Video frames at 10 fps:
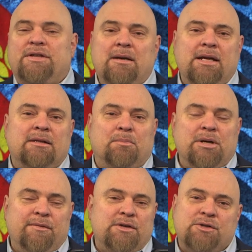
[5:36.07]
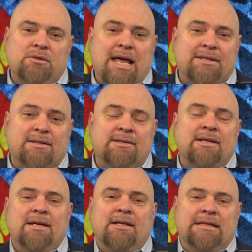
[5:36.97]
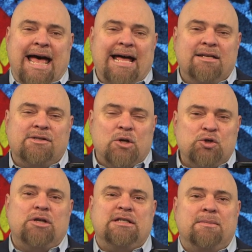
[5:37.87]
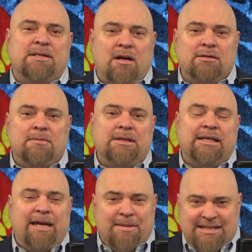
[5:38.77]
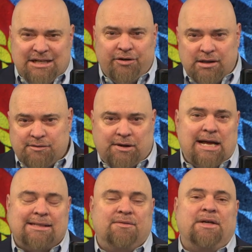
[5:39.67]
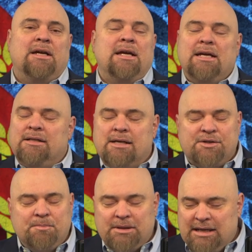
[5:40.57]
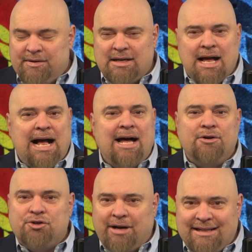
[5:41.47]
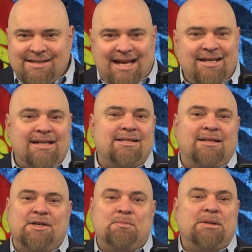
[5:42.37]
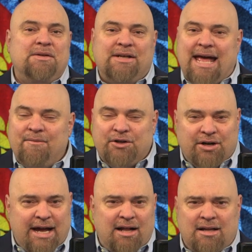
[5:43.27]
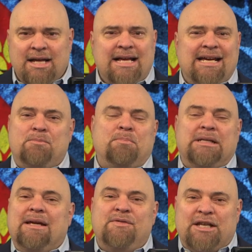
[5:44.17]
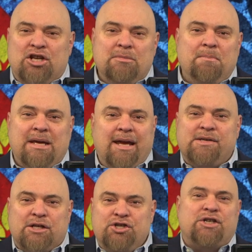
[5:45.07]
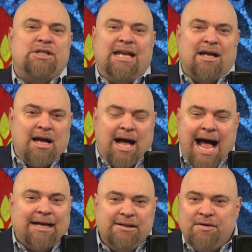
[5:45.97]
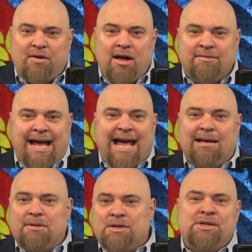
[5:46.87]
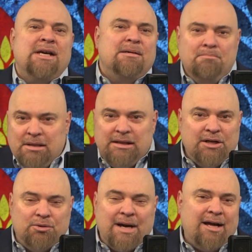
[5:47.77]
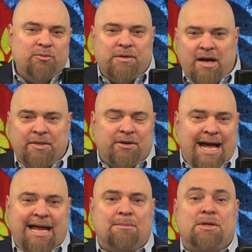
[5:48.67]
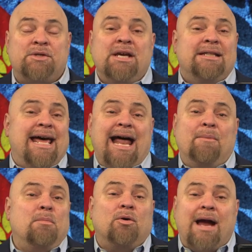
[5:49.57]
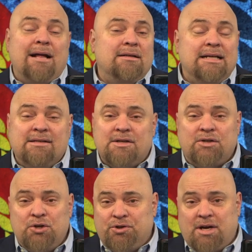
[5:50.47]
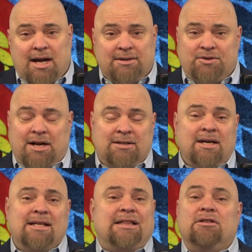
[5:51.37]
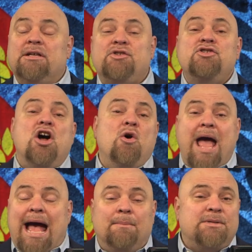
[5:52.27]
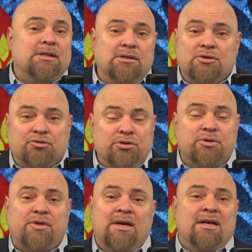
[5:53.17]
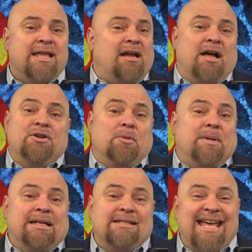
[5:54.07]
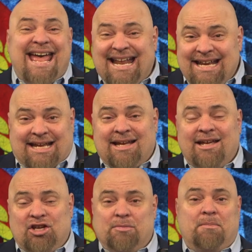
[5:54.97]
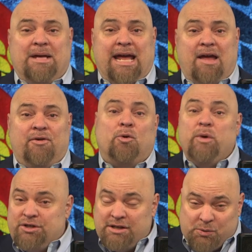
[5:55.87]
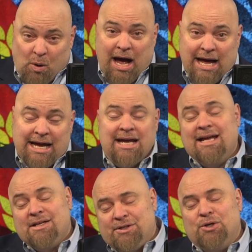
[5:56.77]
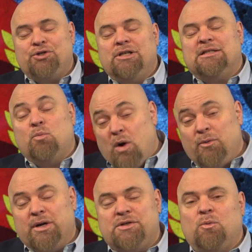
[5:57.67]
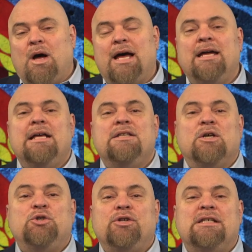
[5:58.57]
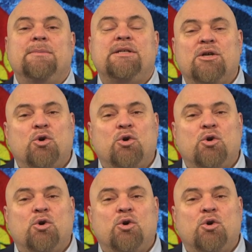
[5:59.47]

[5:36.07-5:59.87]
said in the previous two lessons that socialism is ultimately a materialist philosophy. It doesn't believe in God or transcendence, it doesn't believe in heaven or hell. It believes that human beings are just highly evolved animals milling around with other animals, that morality is a social construct, that there is no absolute truth that underpins any human behavior, which is why socialism, one reason why socialism is so